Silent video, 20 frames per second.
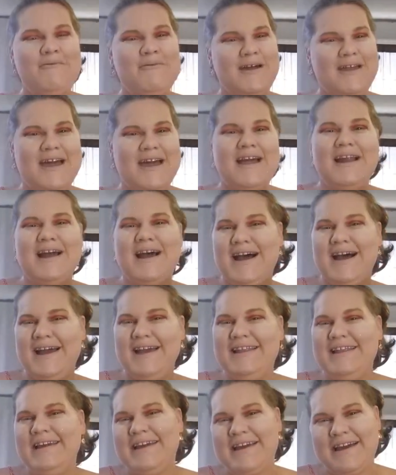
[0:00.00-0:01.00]
I would
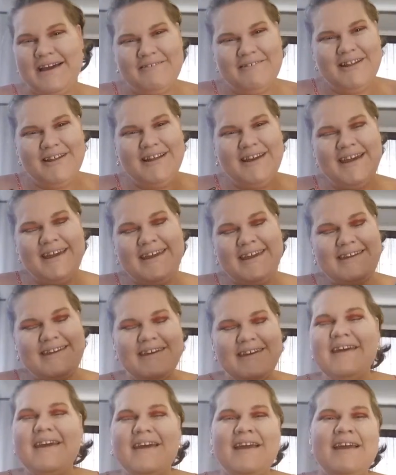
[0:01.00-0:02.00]
like. And so
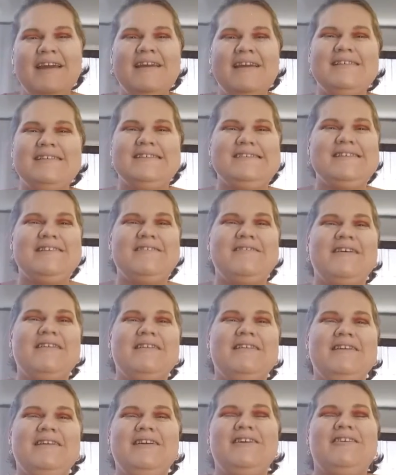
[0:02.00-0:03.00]
I literally
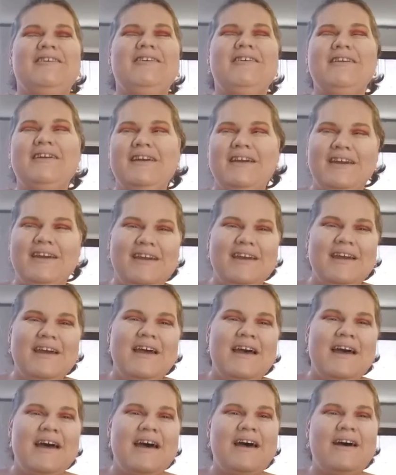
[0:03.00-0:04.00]
have
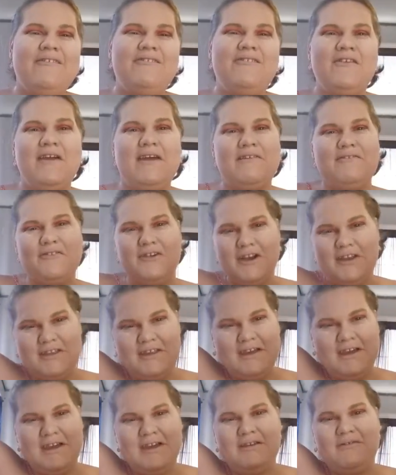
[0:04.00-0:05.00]
everything
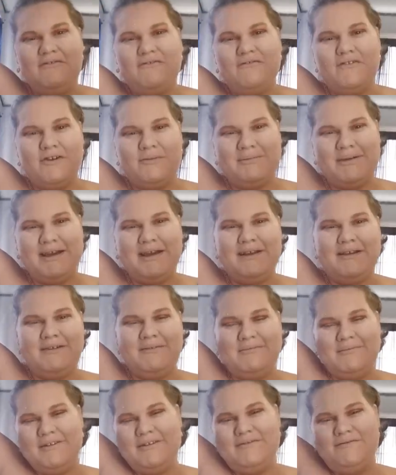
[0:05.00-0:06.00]
verbatim of what
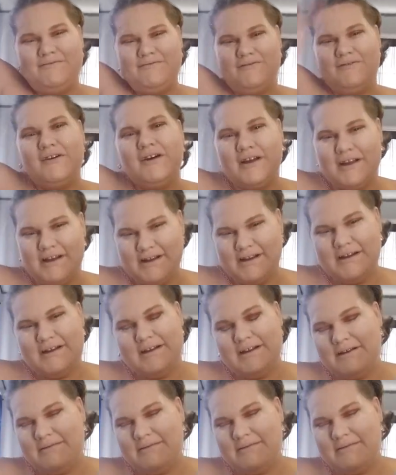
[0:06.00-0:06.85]
I'm using.